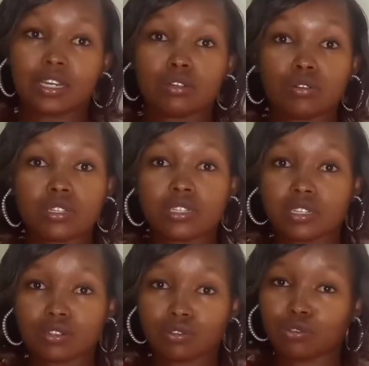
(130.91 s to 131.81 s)
Don't
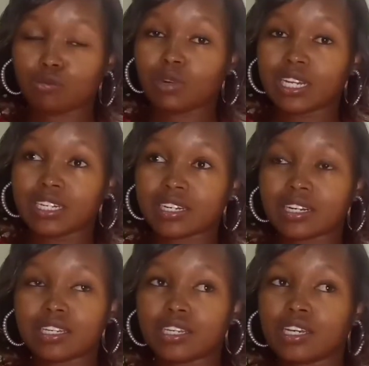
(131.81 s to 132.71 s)
just go
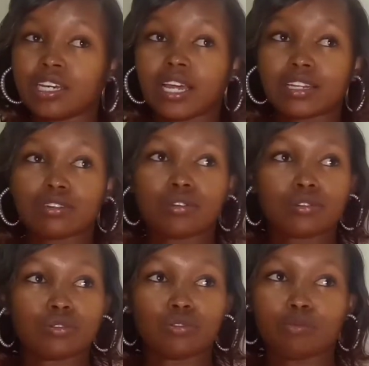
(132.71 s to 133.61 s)
blindly, and
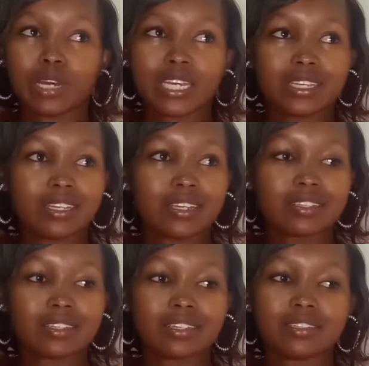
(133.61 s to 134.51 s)
don't go by
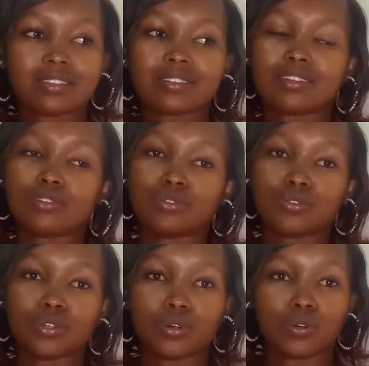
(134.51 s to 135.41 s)
hearsay. Just do
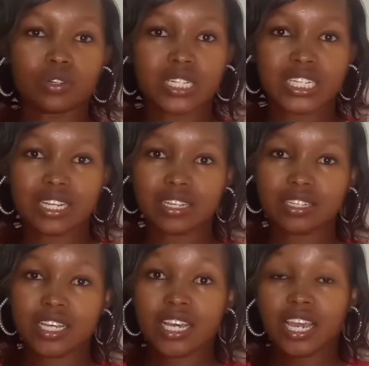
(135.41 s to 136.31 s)
your own research
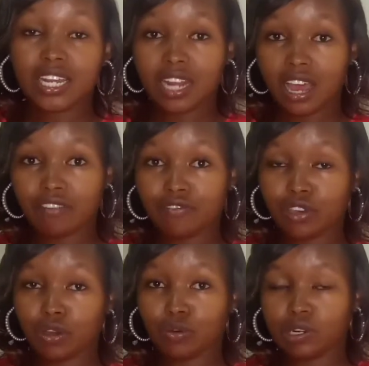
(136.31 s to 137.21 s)
and have
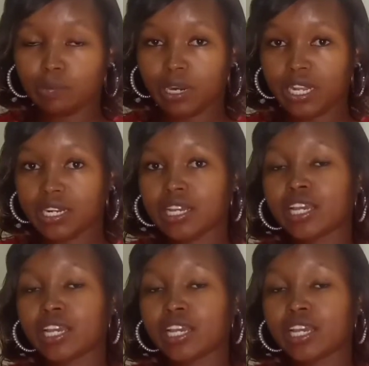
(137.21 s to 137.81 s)
your own plan.